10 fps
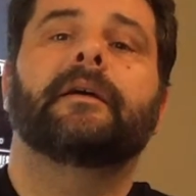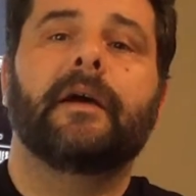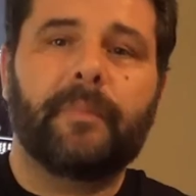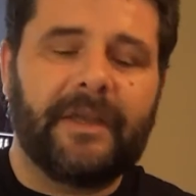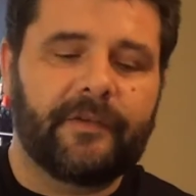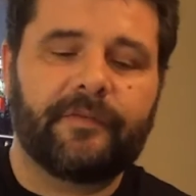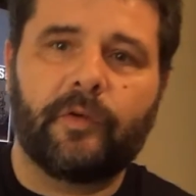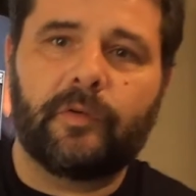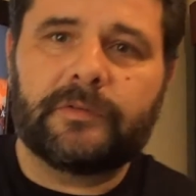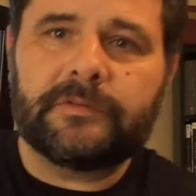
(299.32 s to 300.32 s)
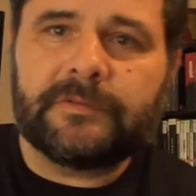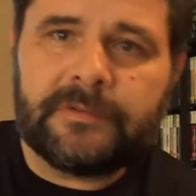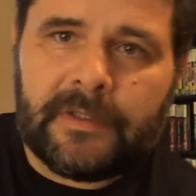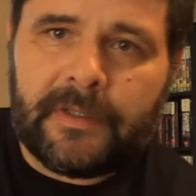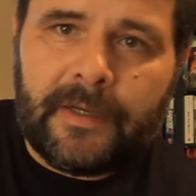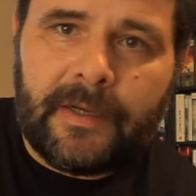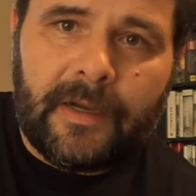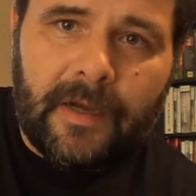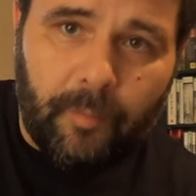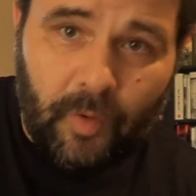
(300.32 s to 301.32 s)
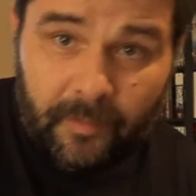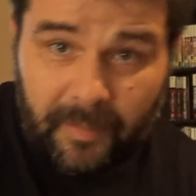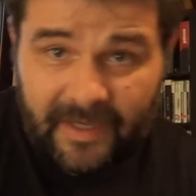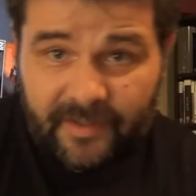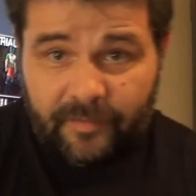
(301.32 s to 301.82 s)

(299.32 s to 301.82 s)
a P S four? I bought a P S